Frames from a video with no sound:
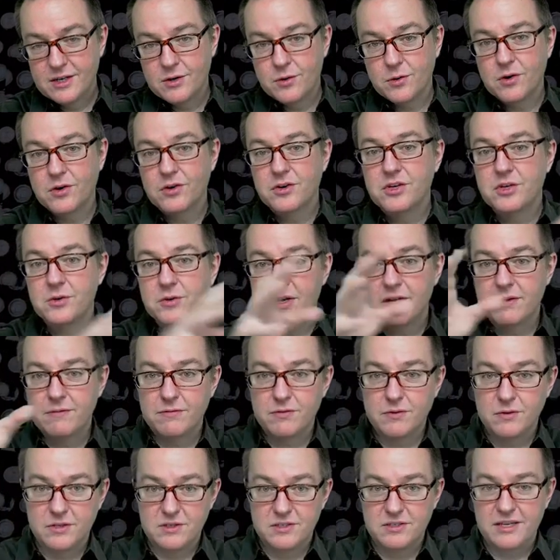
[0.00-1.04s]
order to
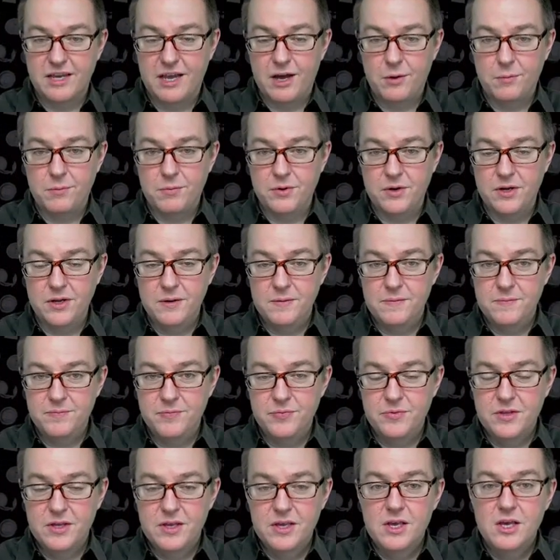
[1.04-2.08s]
influence the output.
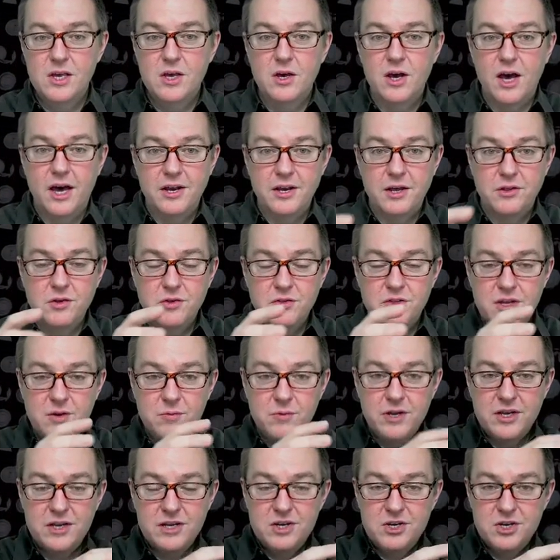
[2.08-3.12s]
Another thing
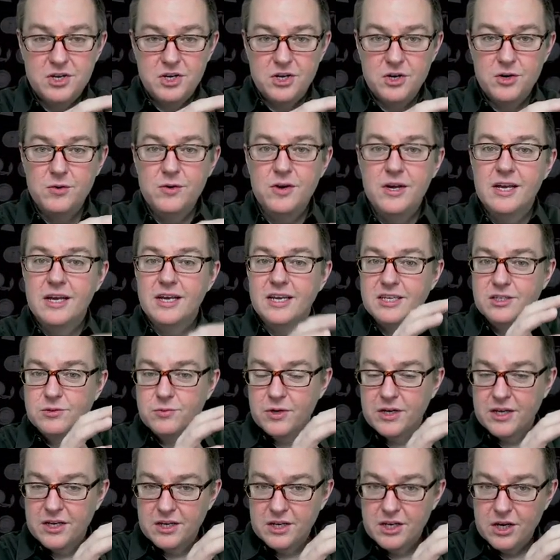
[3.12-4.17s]
we can do is we
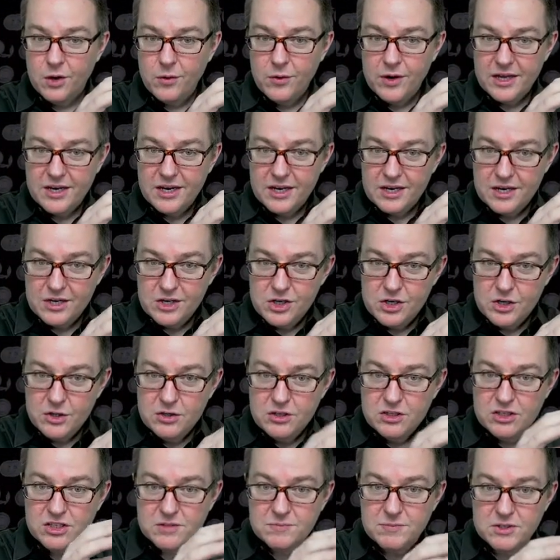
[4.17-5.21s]
can go in and
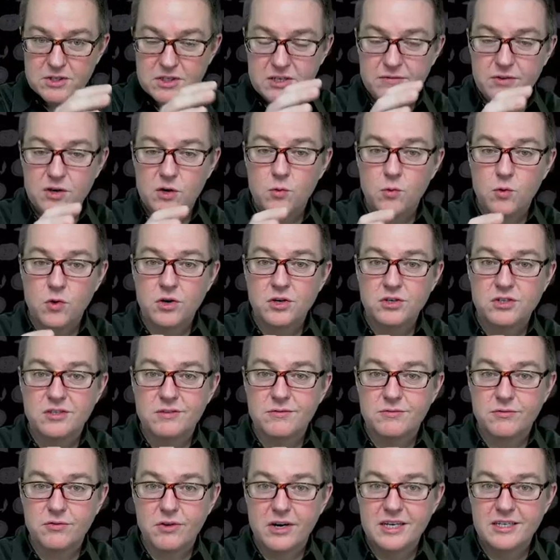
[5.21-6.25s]
use specific words
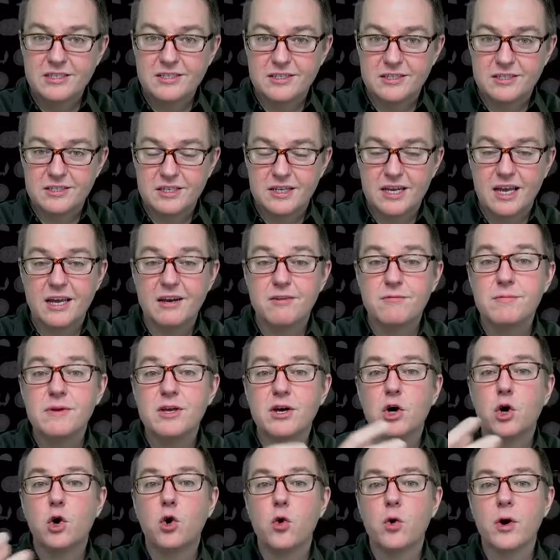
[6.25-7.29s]
and phrases to kind of be a
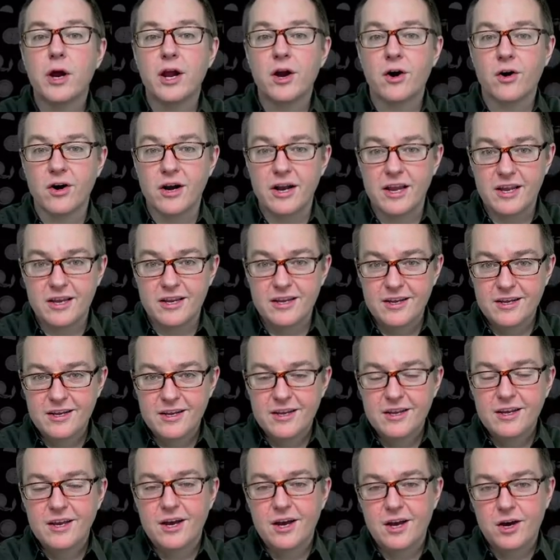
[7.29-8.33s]
query
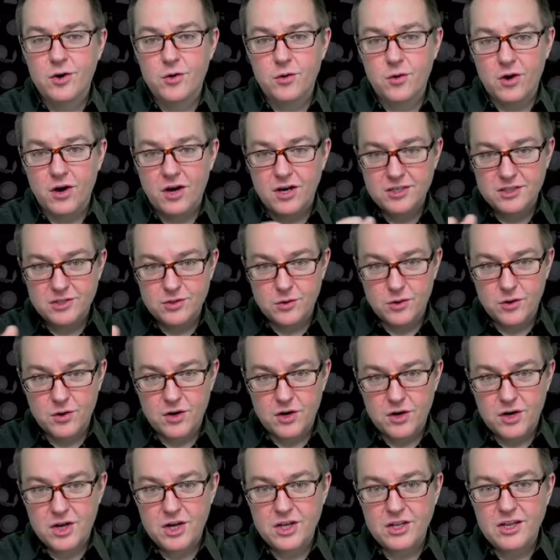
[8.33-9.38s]
across
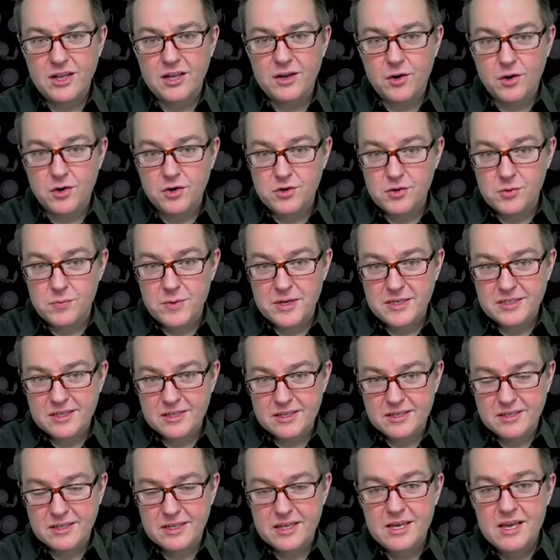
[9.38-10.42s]
or to
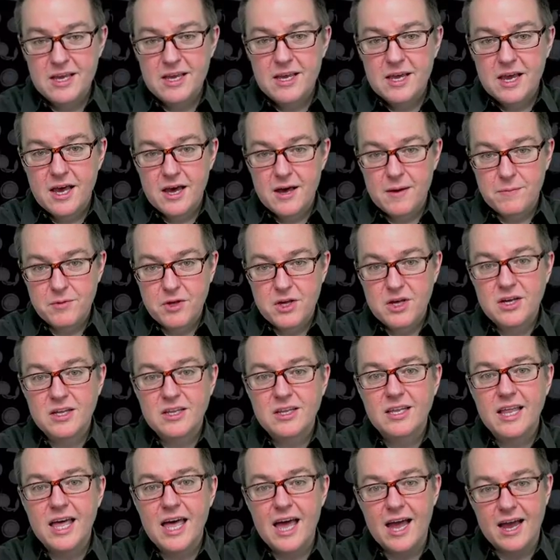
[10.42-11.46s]
basically
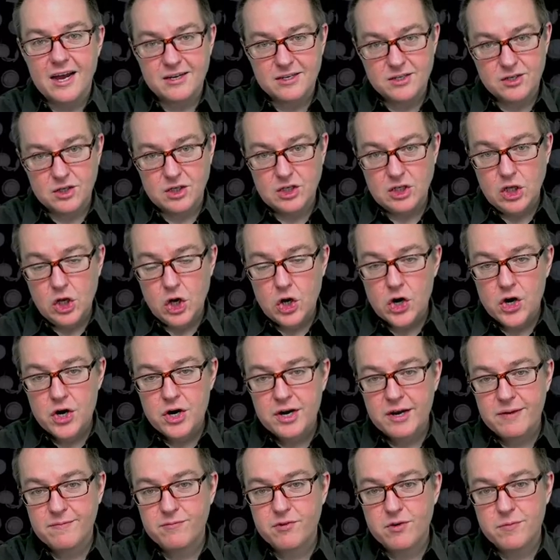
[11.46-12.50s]
collect learned
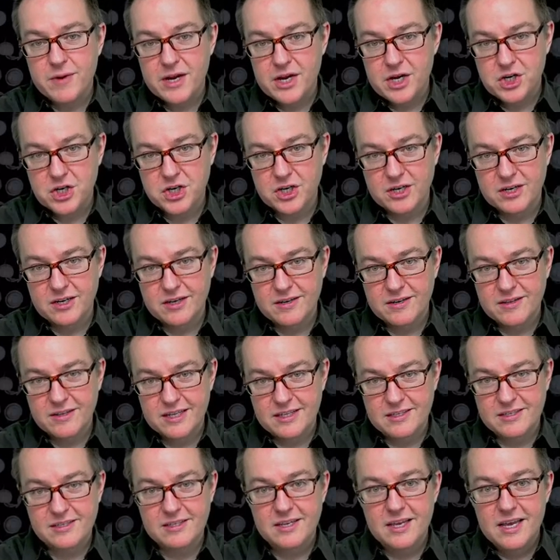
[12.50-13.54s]
information
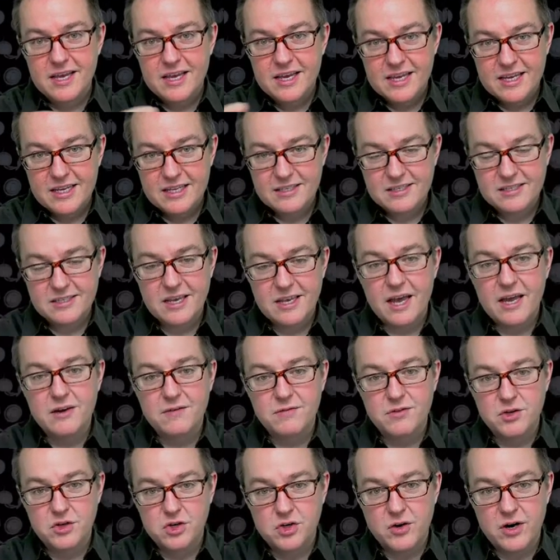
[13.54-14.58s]
that's inside of
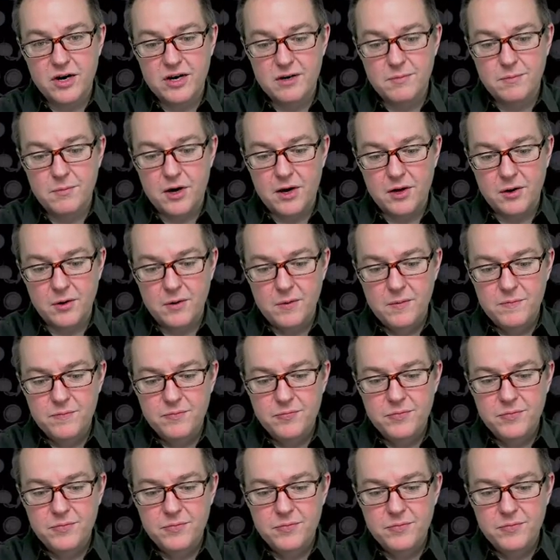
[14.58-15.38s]
the trained model.